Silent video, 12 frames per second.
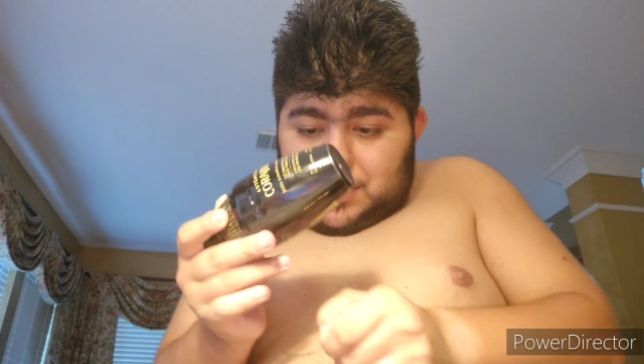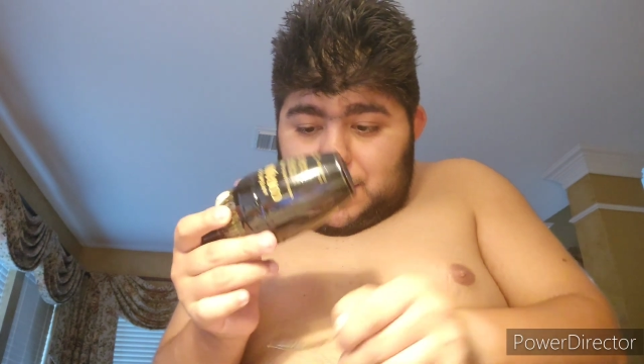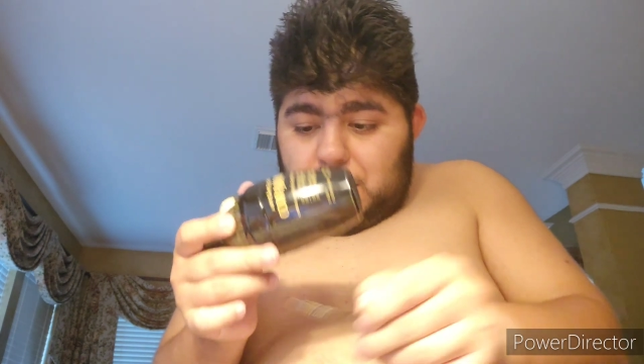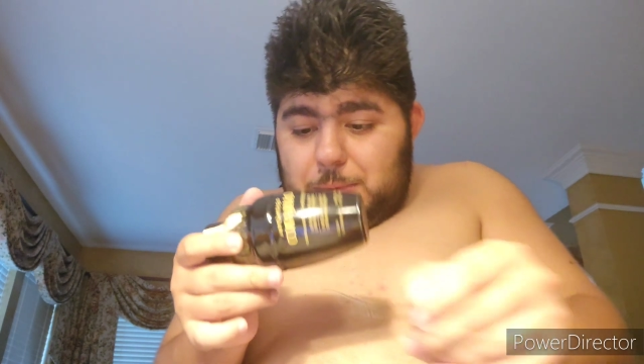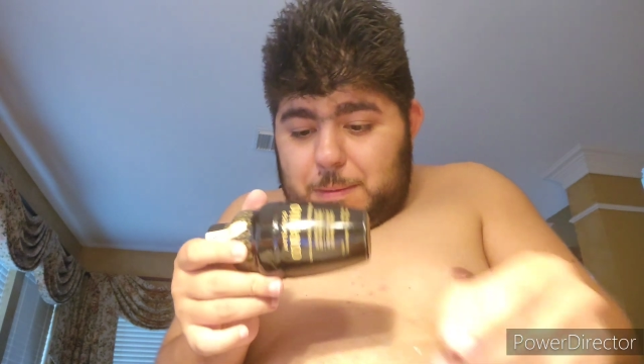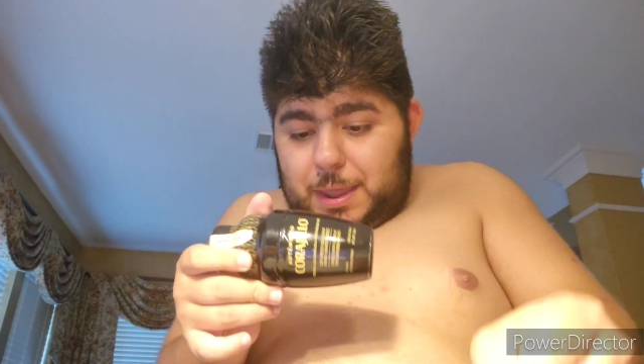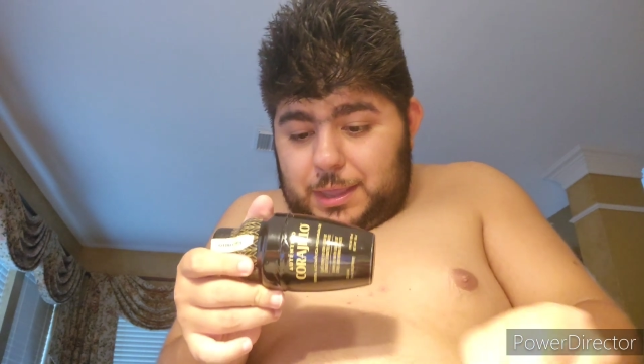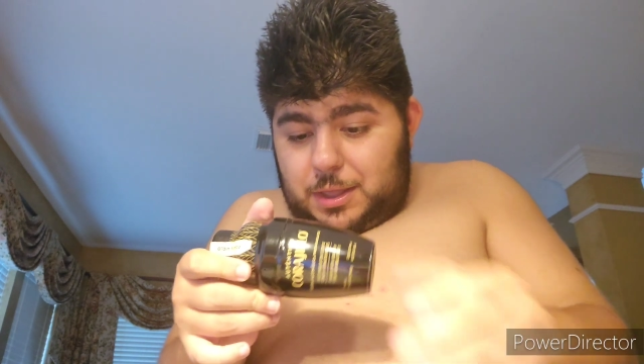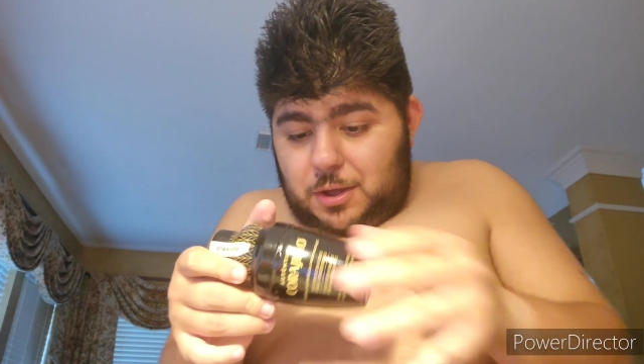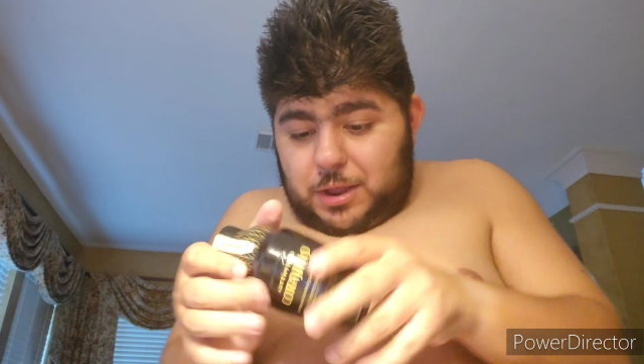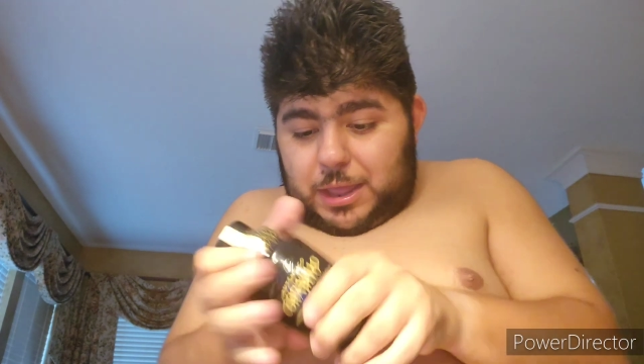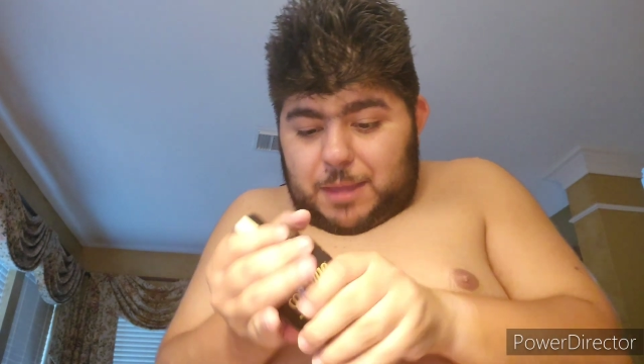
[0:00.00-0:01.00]
Oh, maybe I,
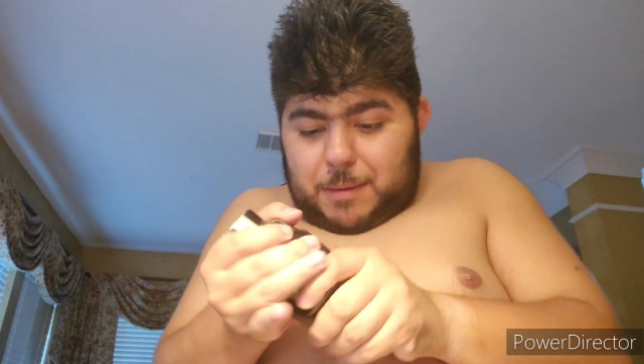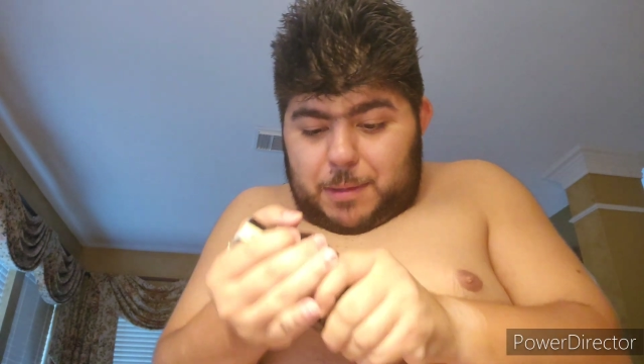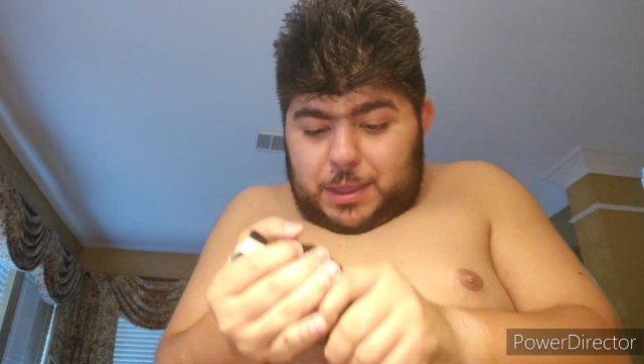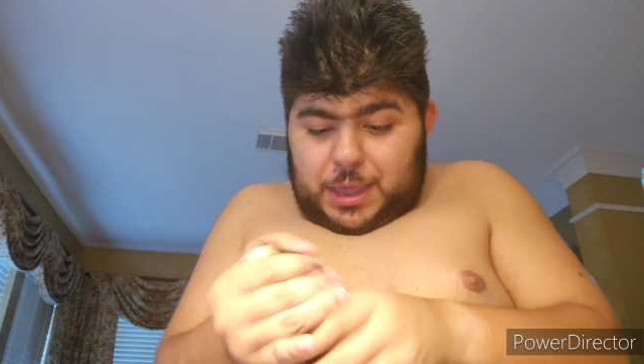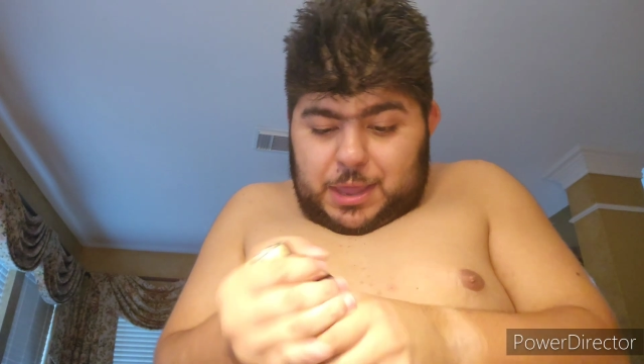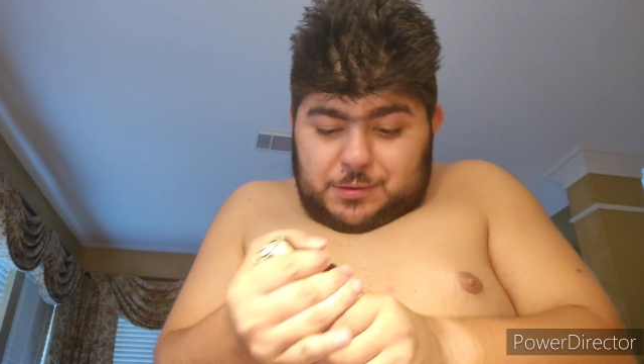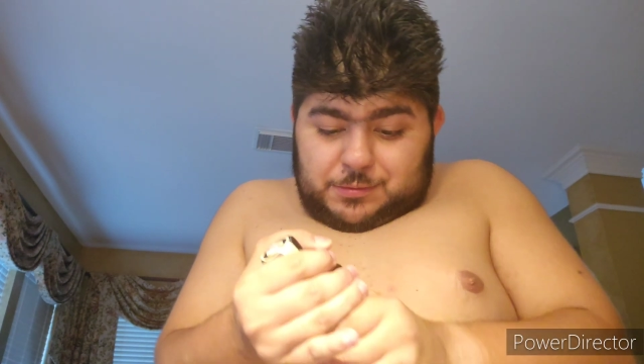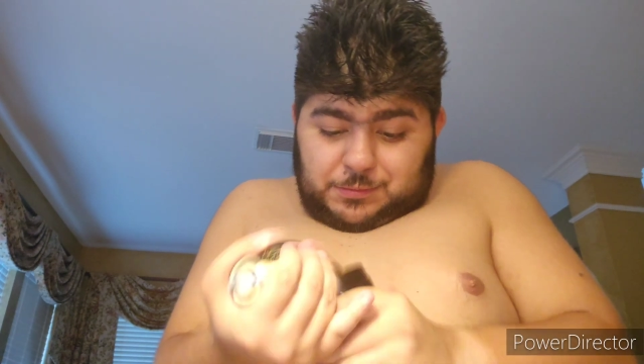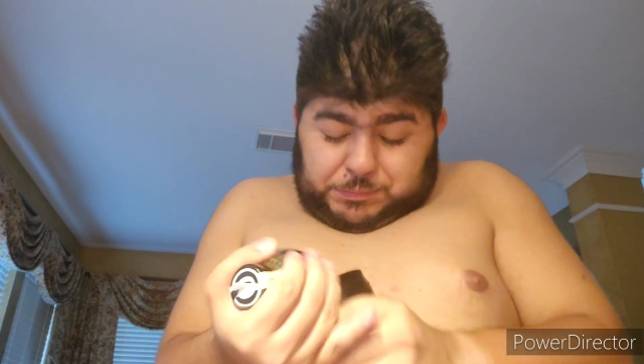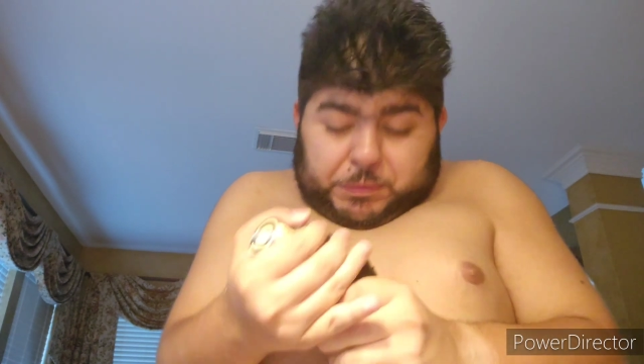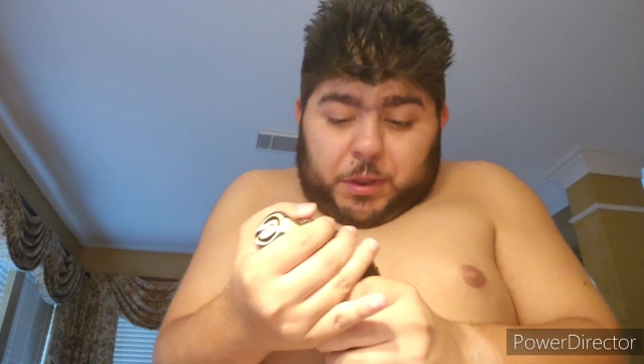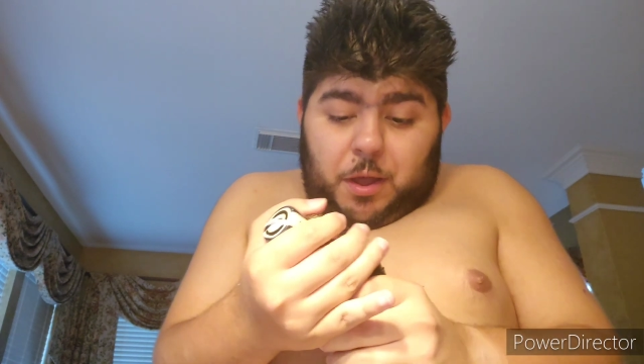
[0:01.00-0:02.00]
hold on, maybe I can.
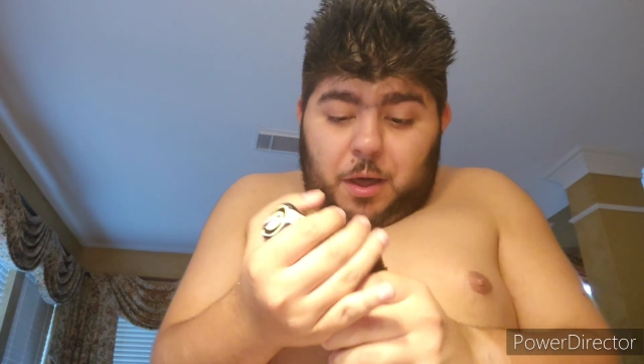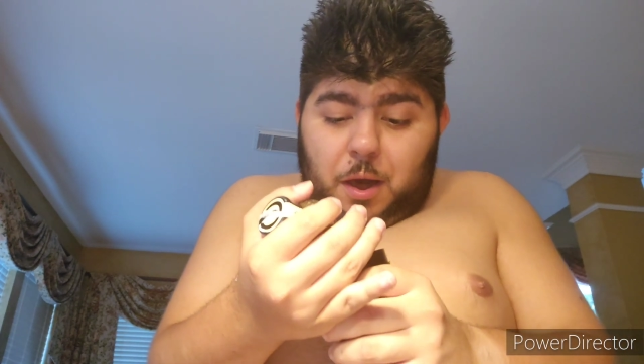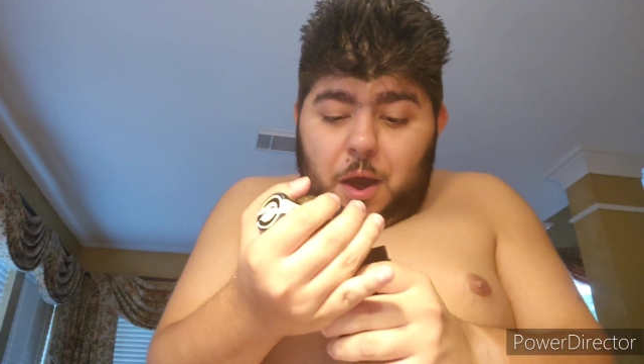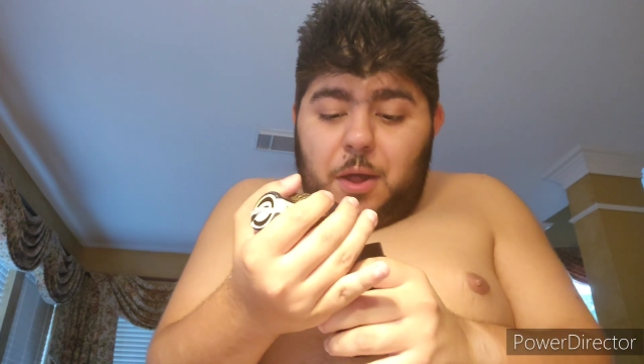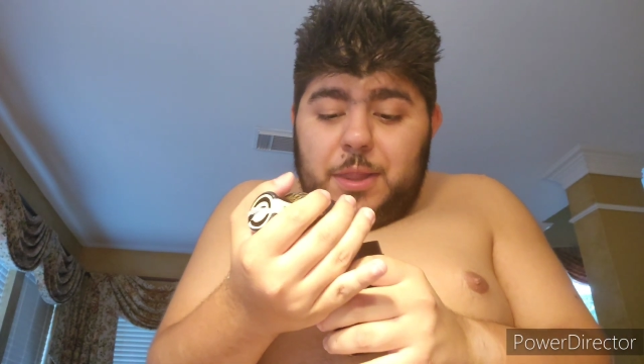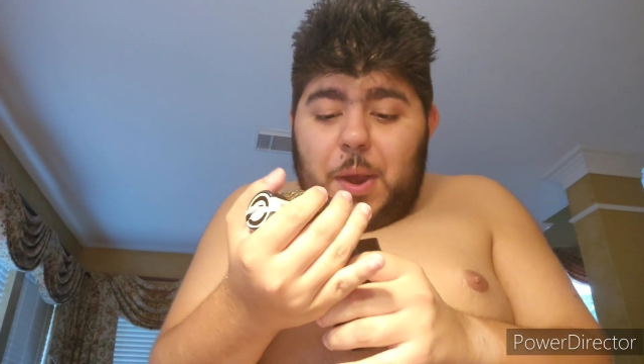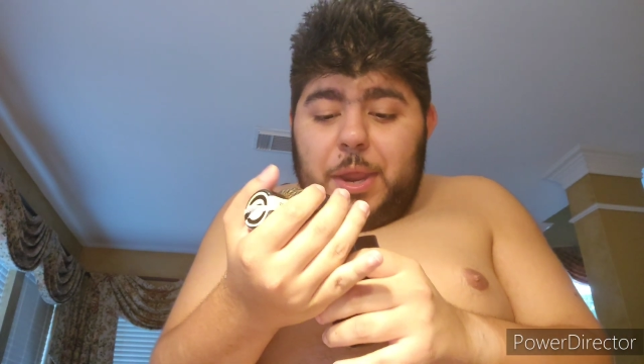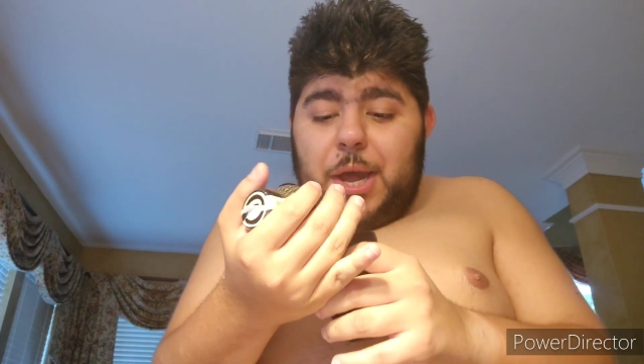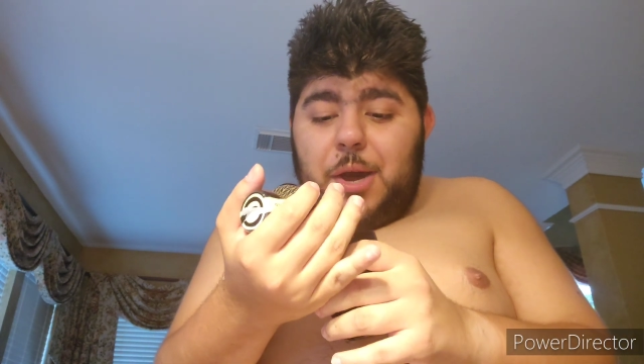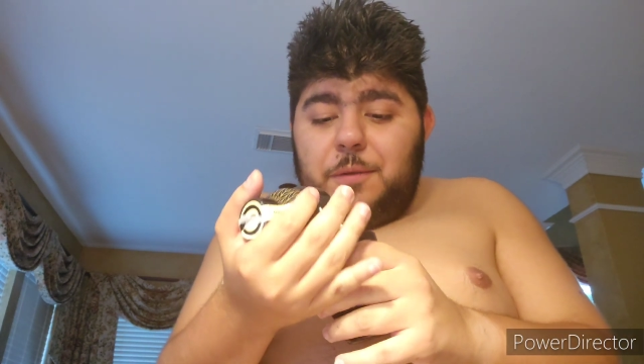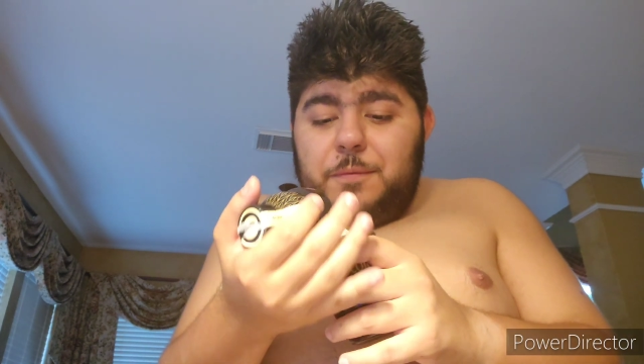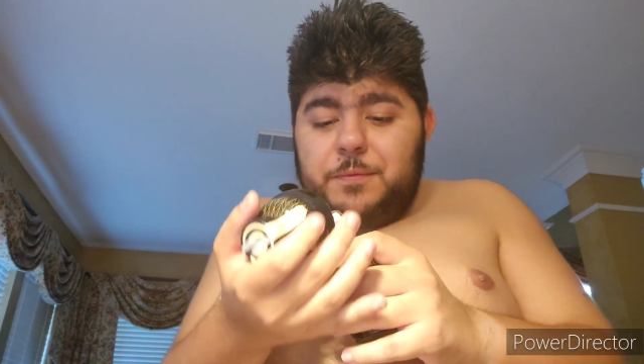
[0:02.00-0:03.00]
Oh, there you
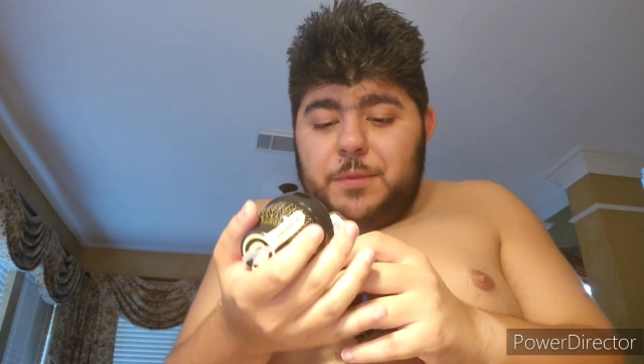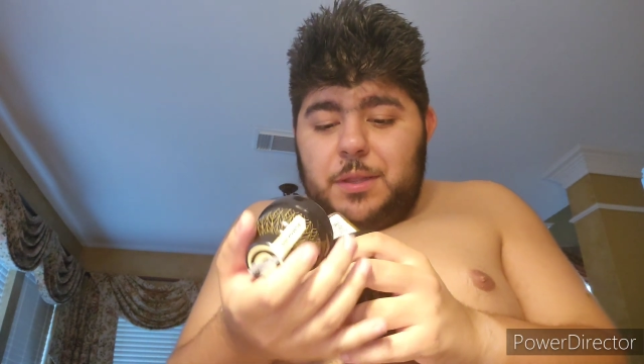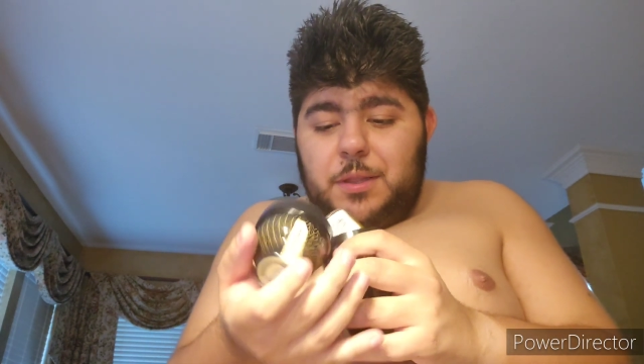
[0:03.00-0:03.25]
go.